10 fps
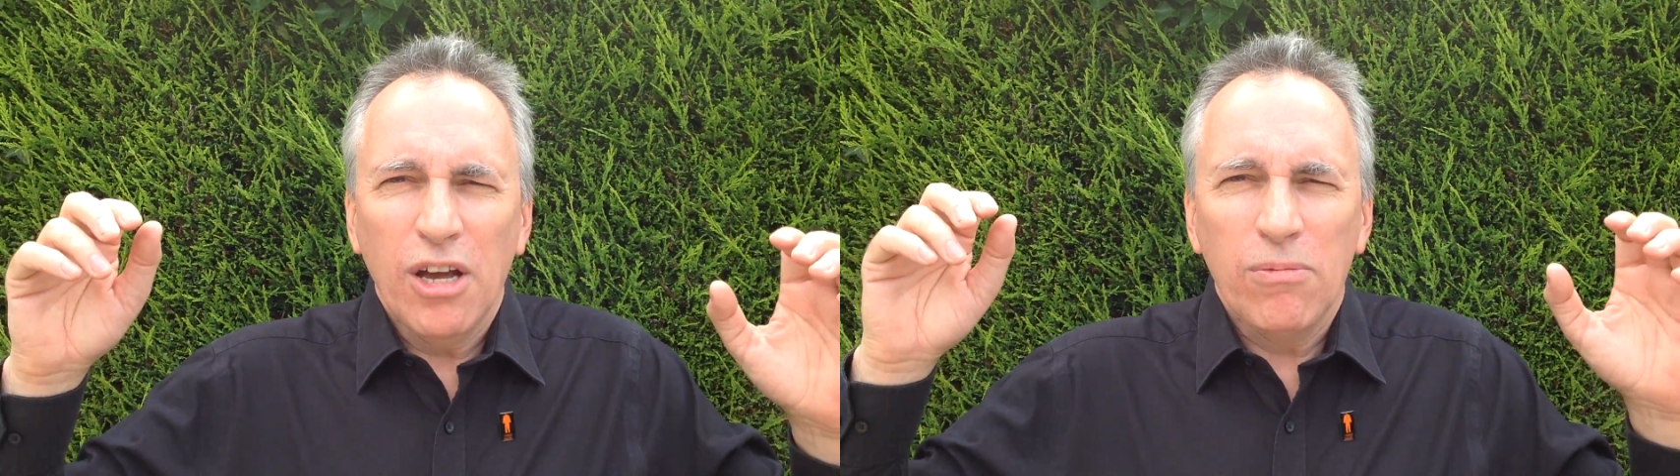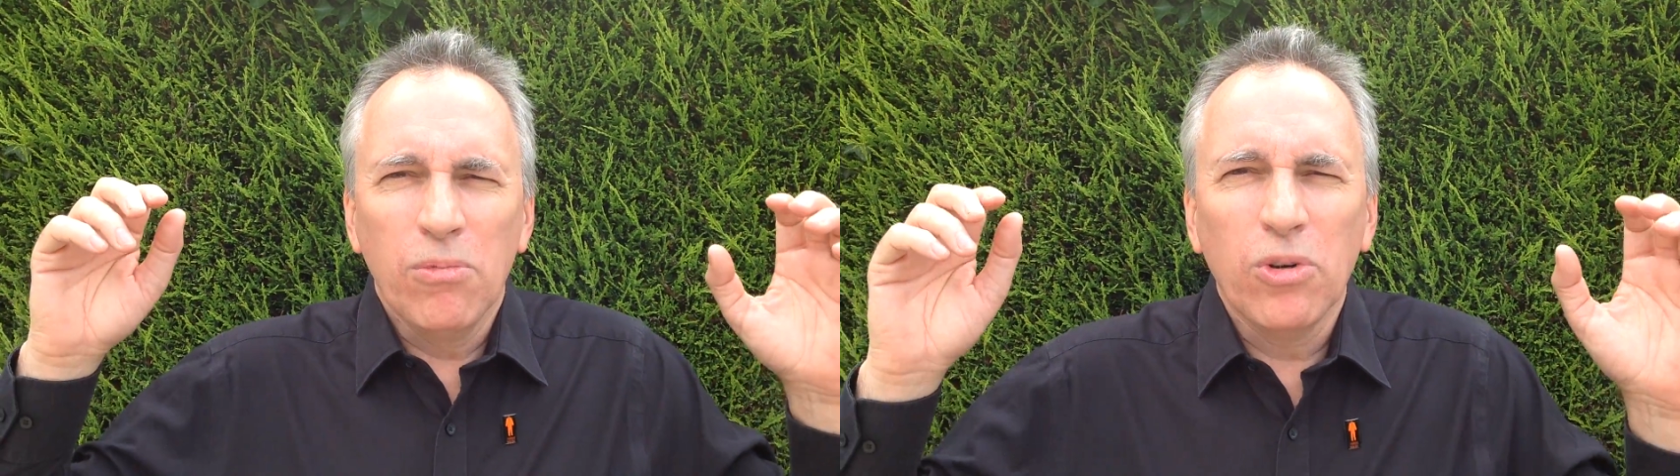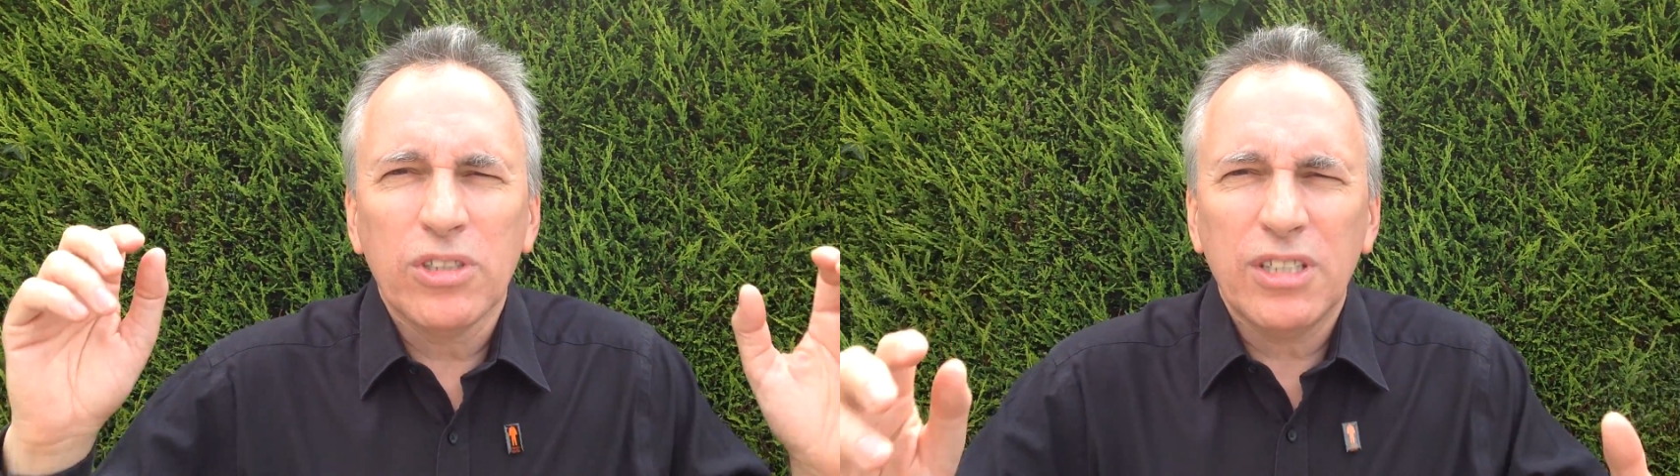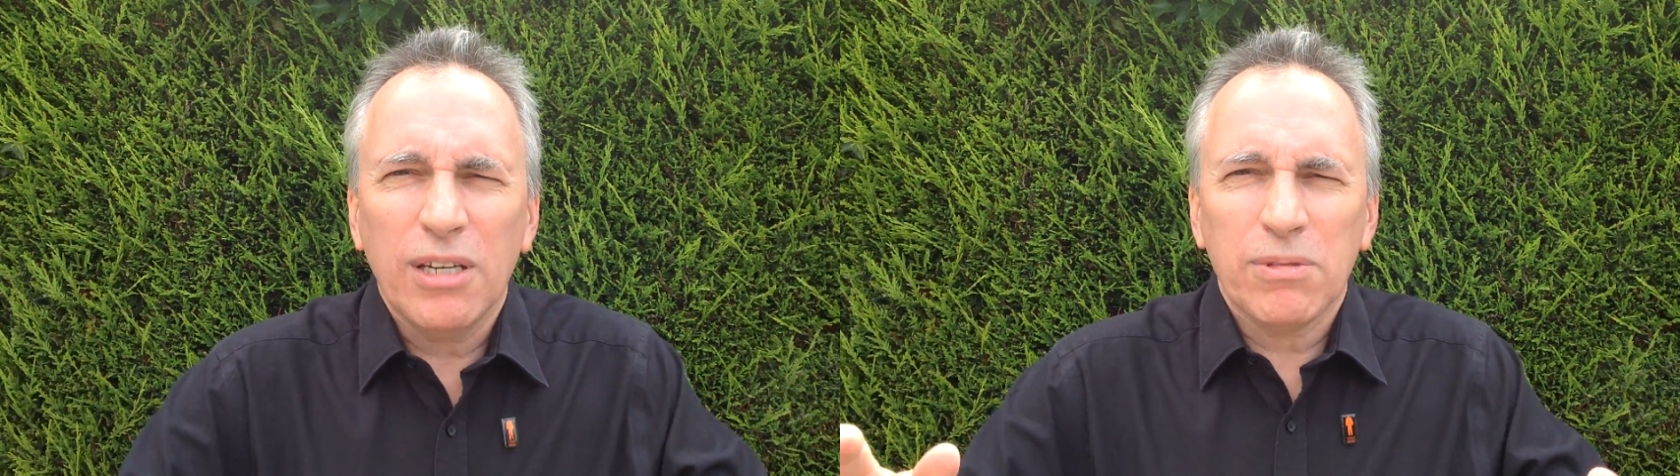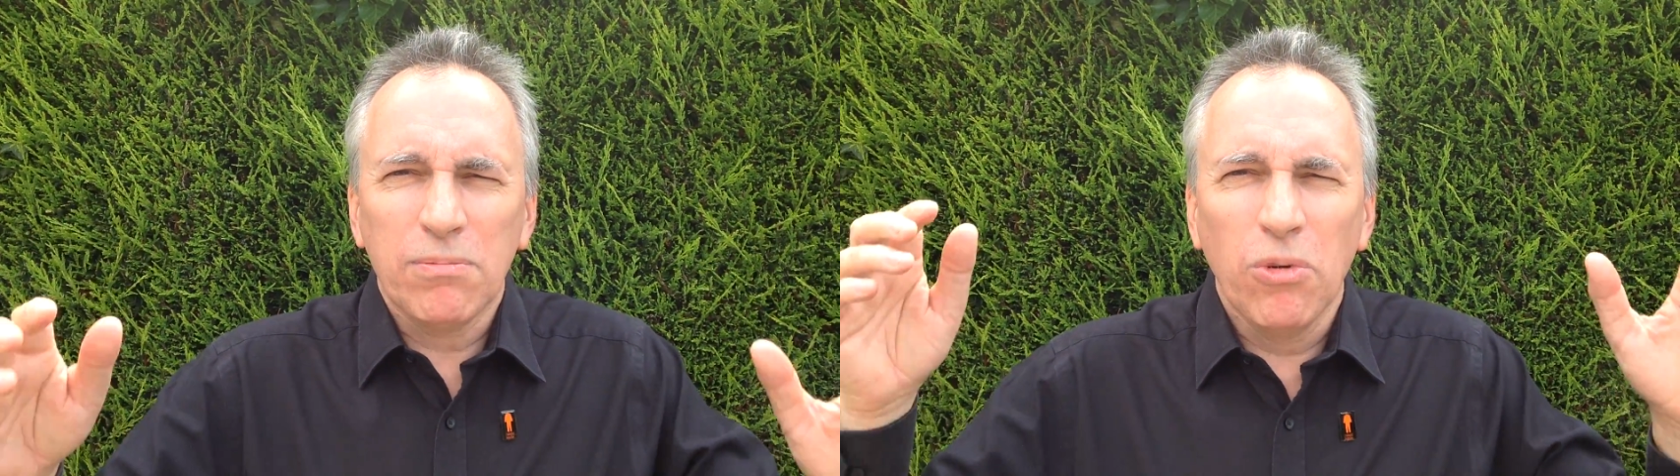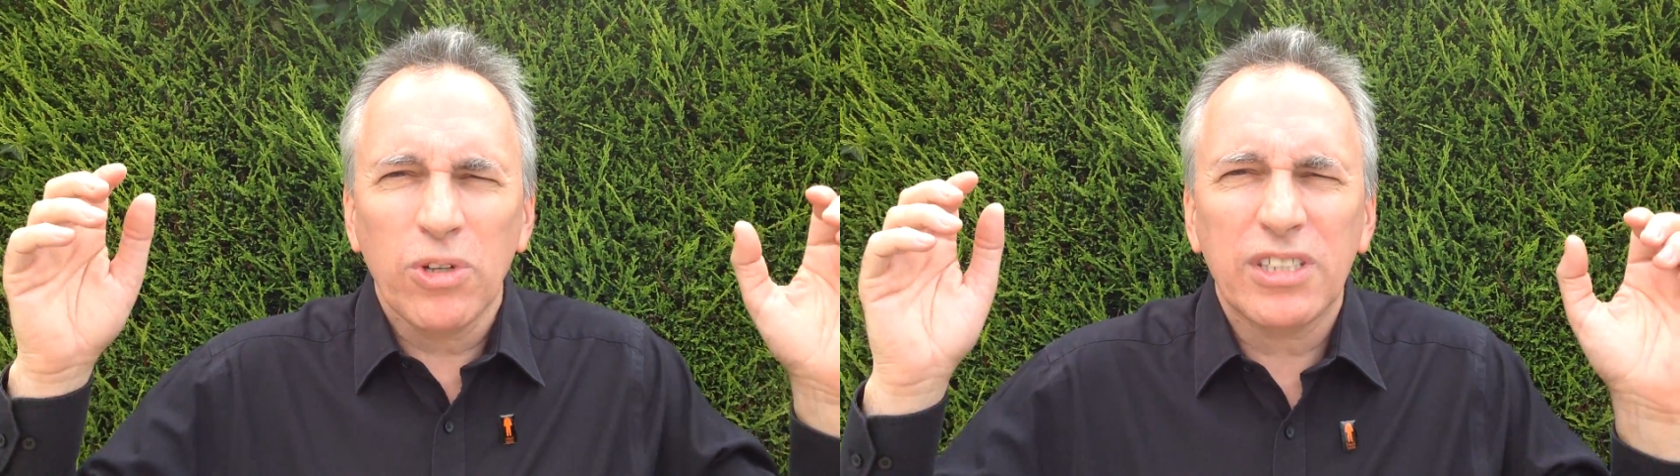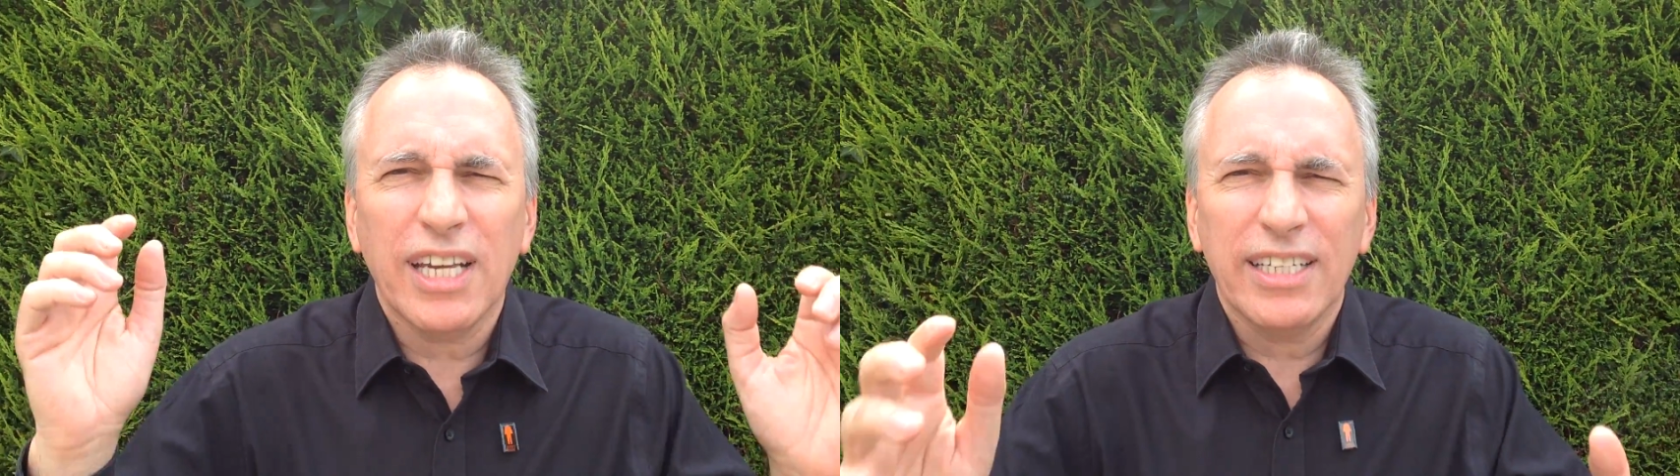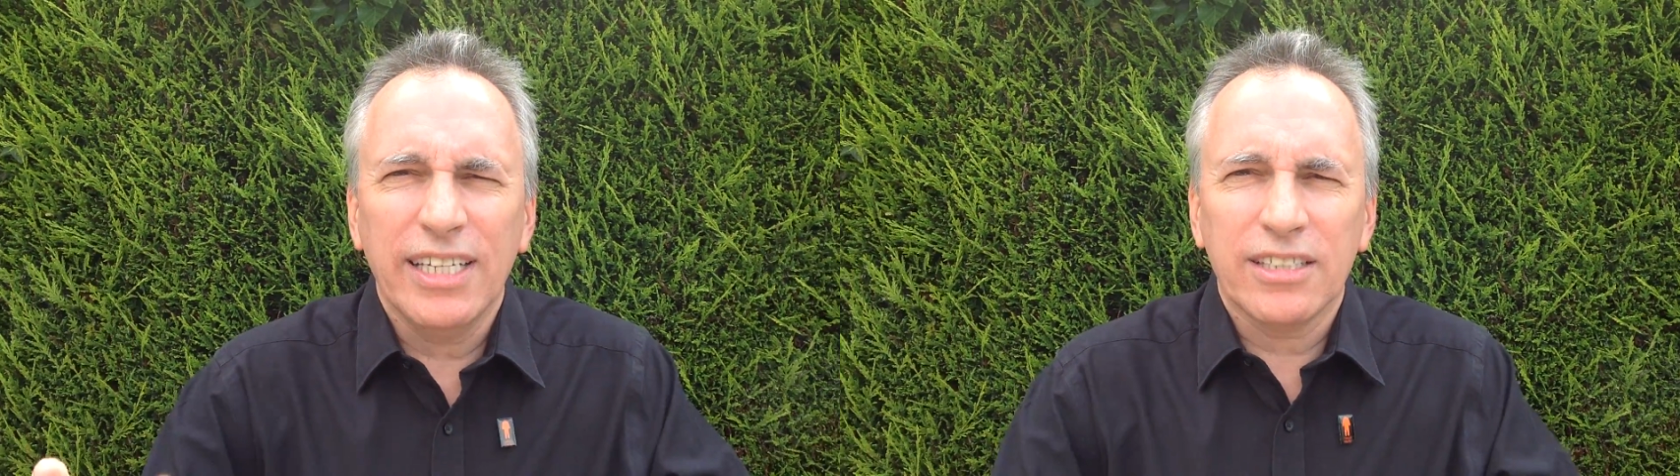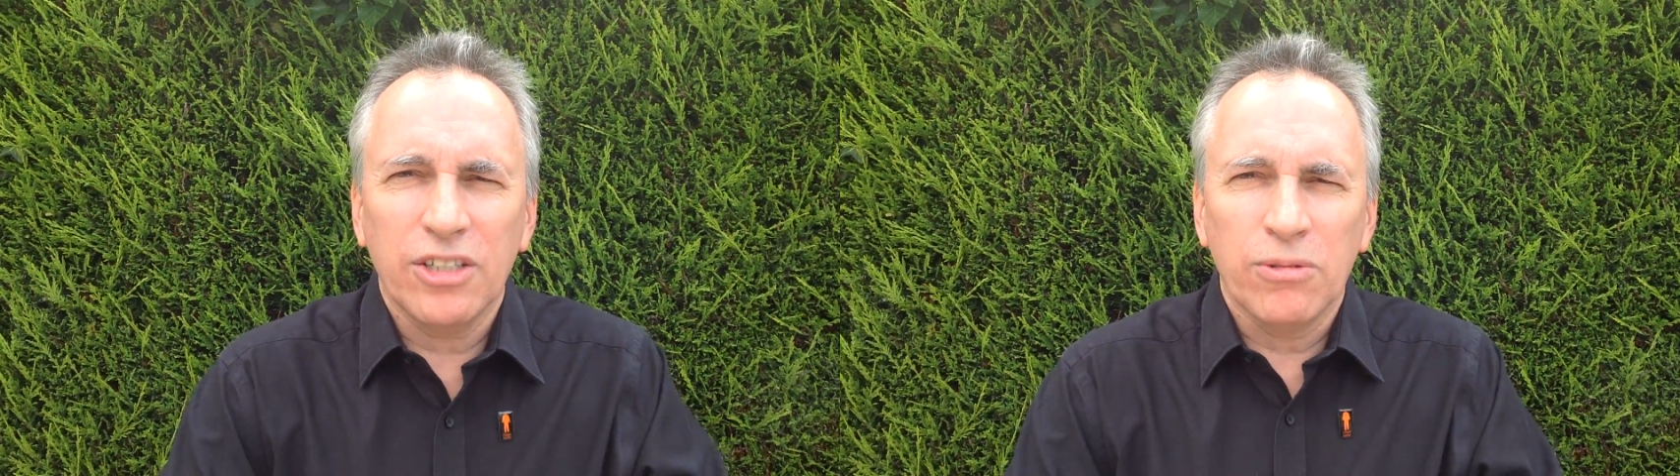more tips, more techniques that you